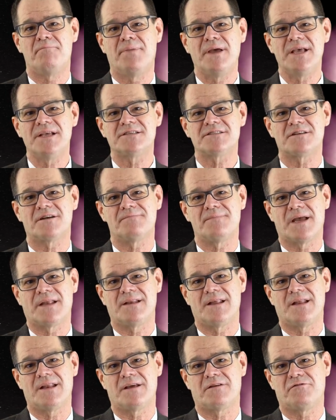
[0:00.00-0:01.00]
based on
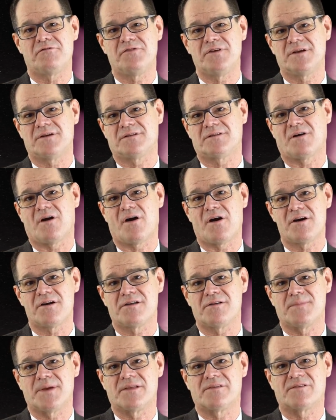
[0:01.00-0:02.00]
magnetic field
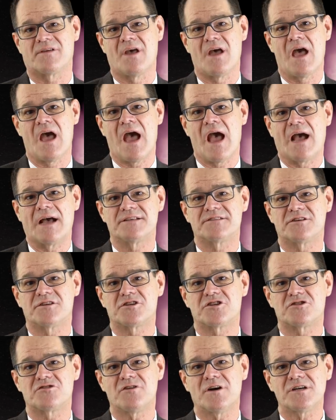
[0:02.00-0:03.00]
arguments, as the
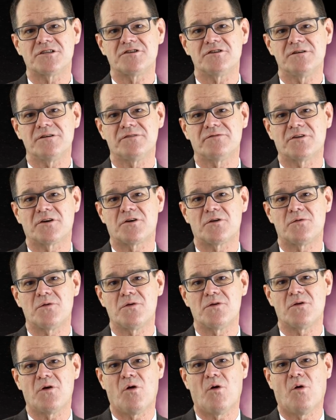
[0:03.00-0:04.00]
structure of the
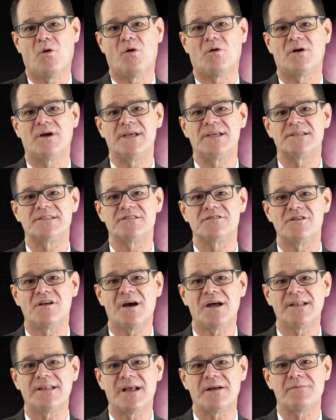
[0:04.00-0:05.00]
corona hole is
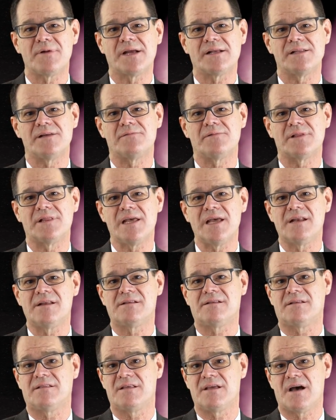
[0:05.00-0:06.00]
not directly
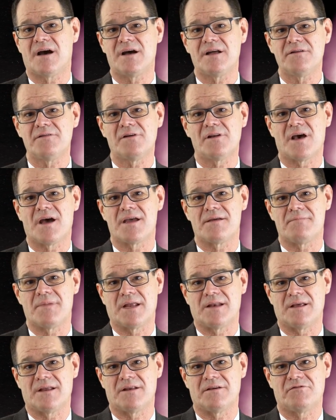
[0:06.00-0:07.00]
related to the underlying
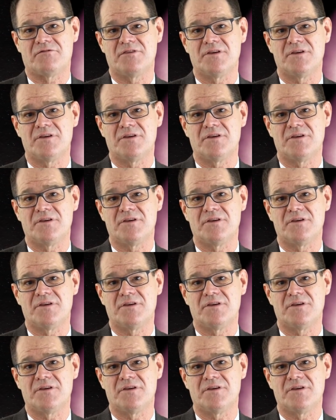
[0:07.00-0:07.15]
magnetic